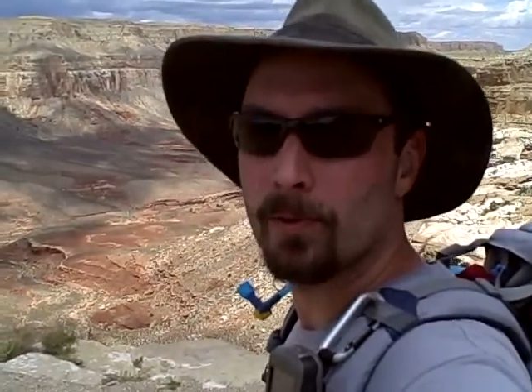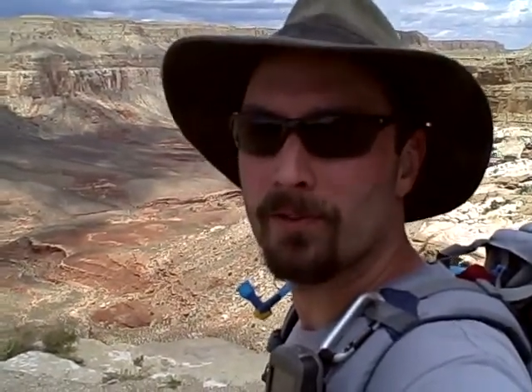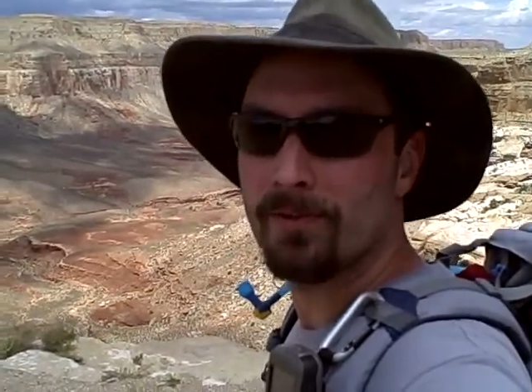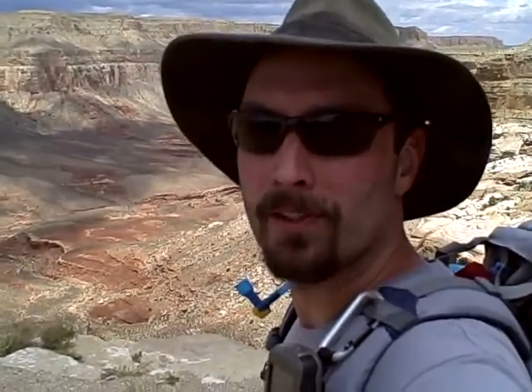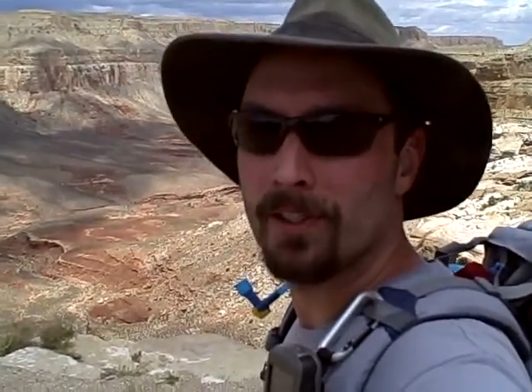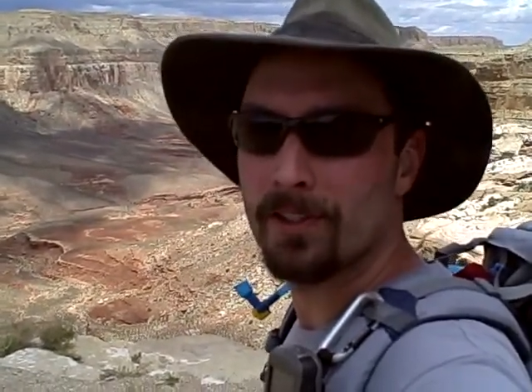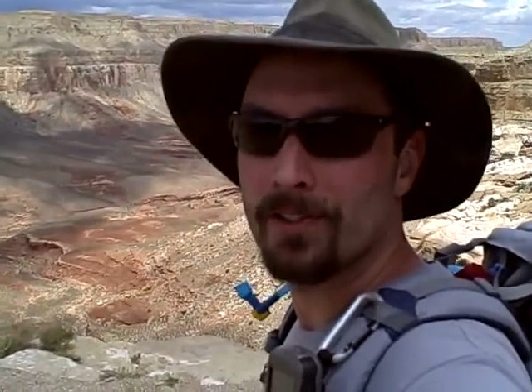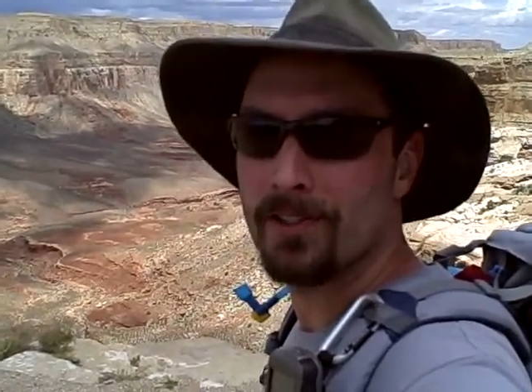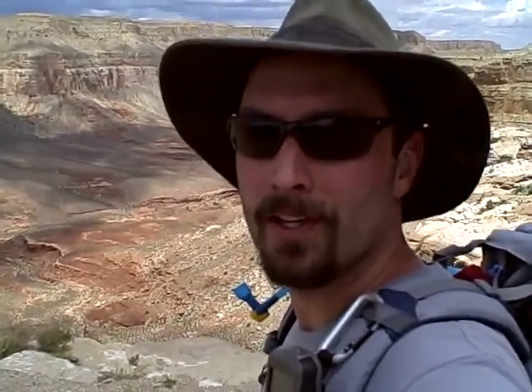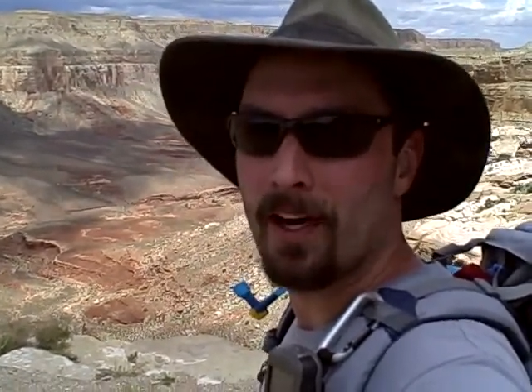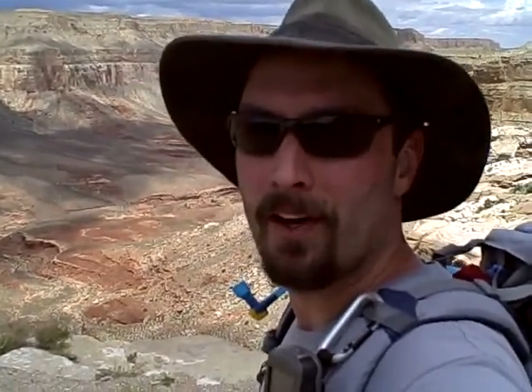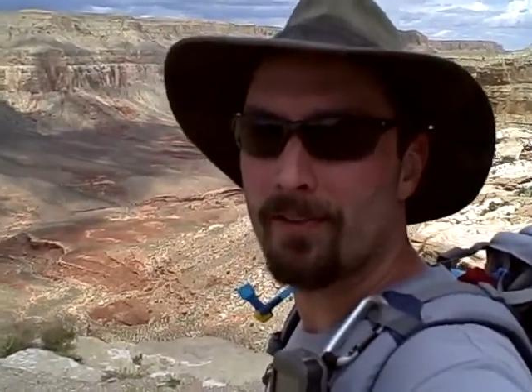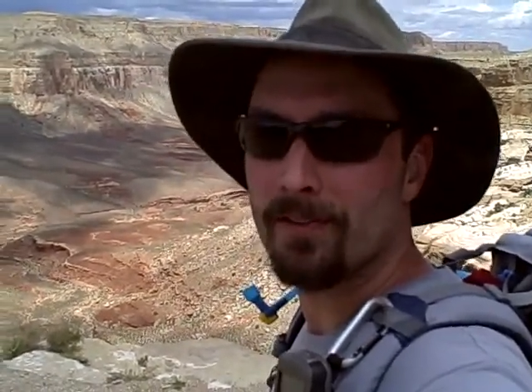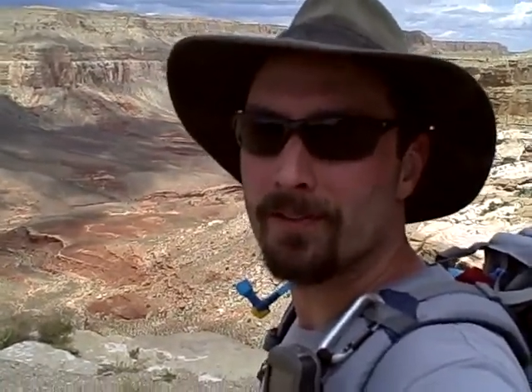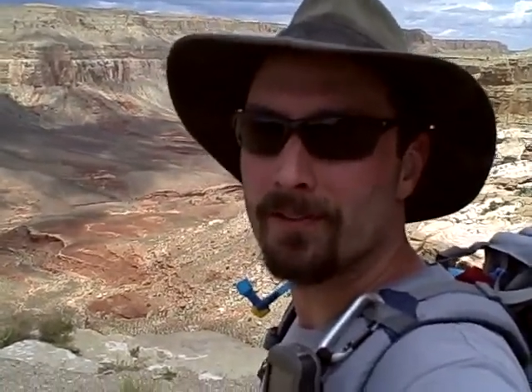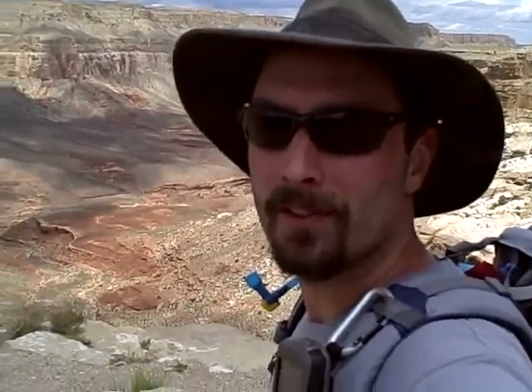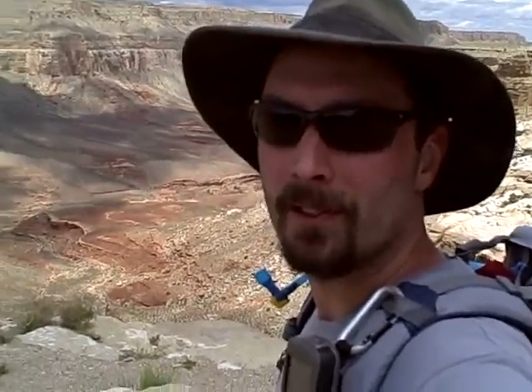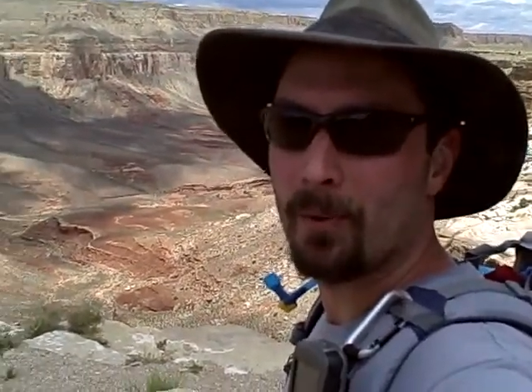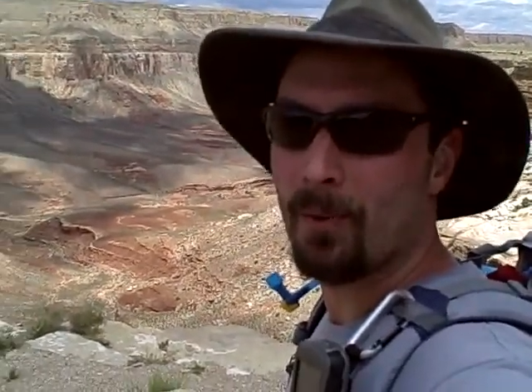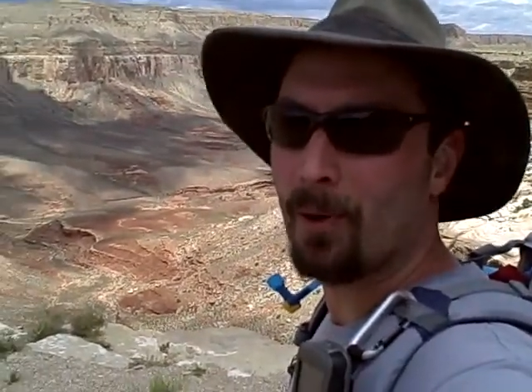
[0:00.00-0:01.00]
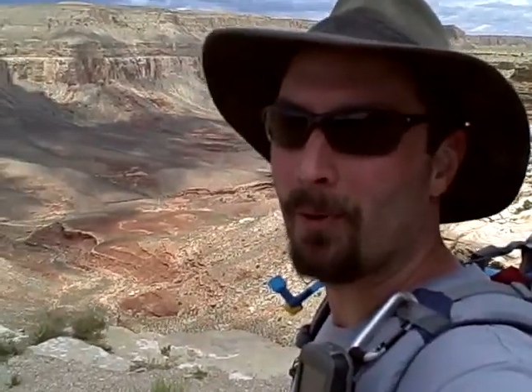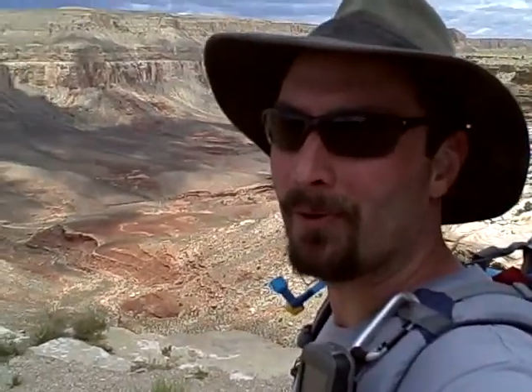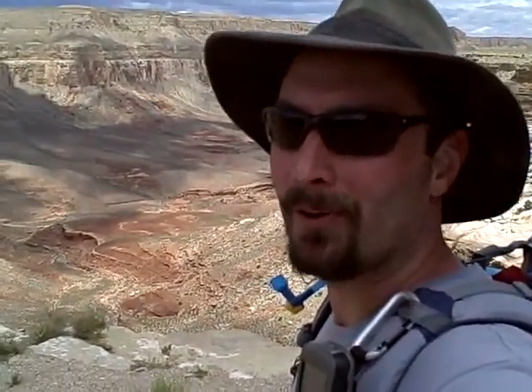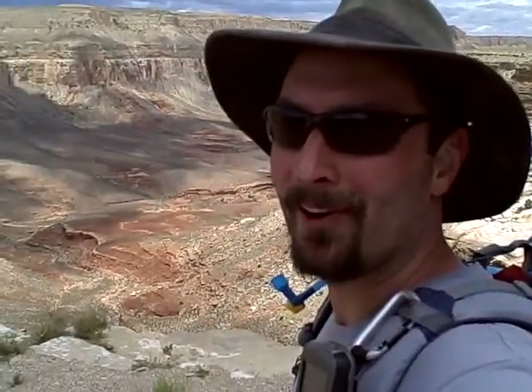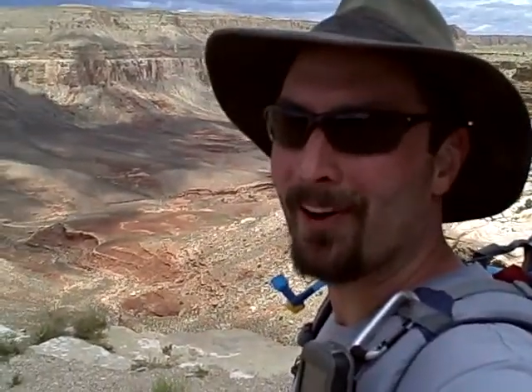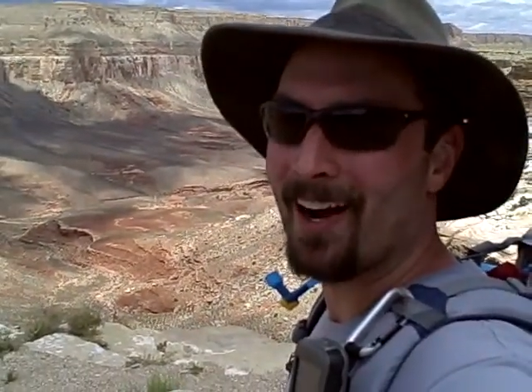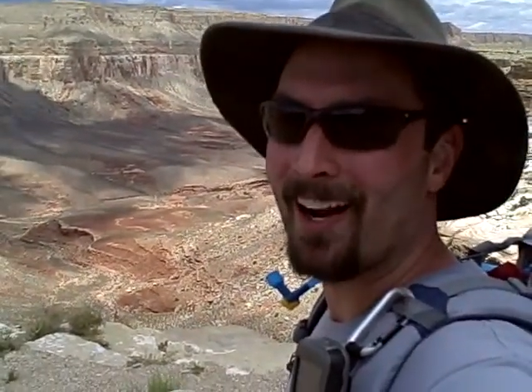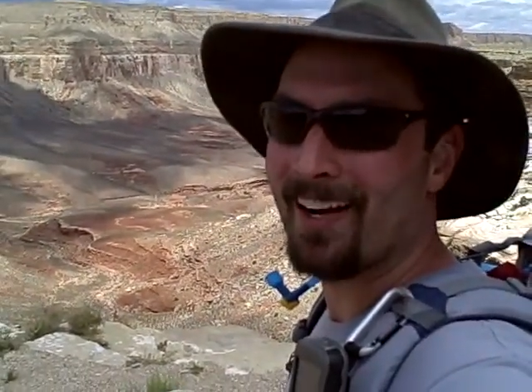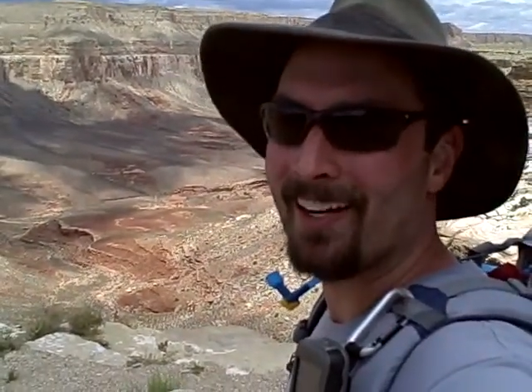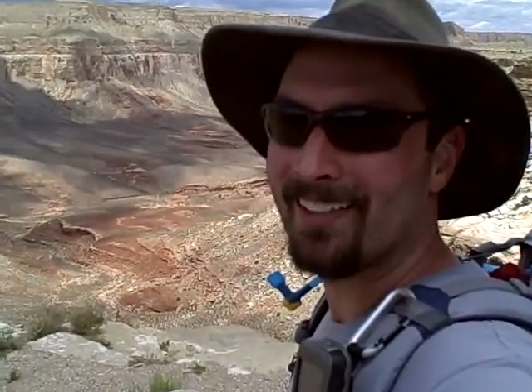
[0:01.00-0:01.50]
one for yourself. You won't
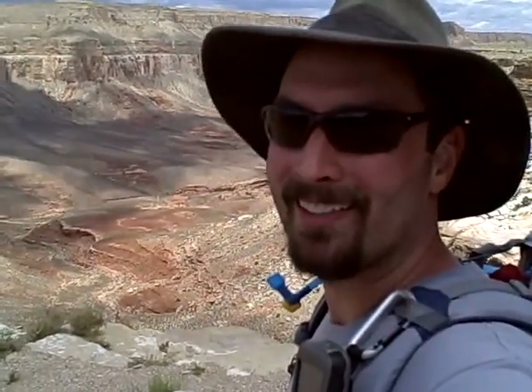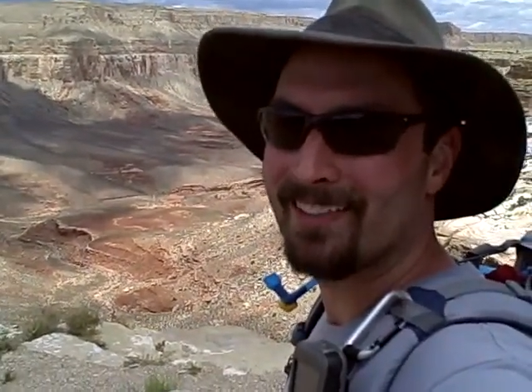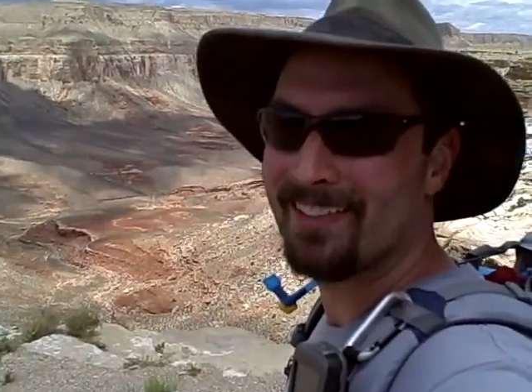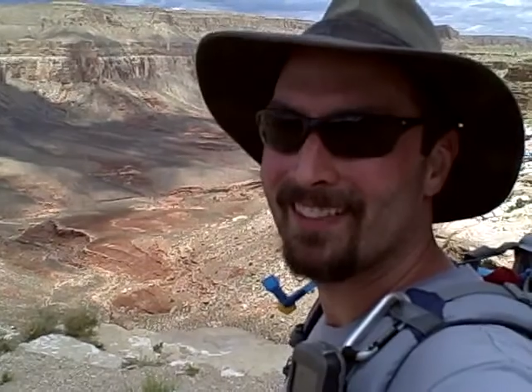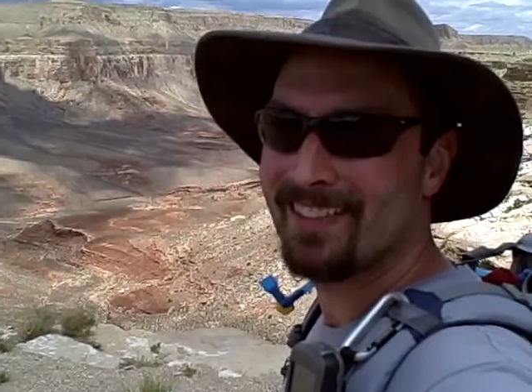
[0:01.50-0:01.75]
regret it.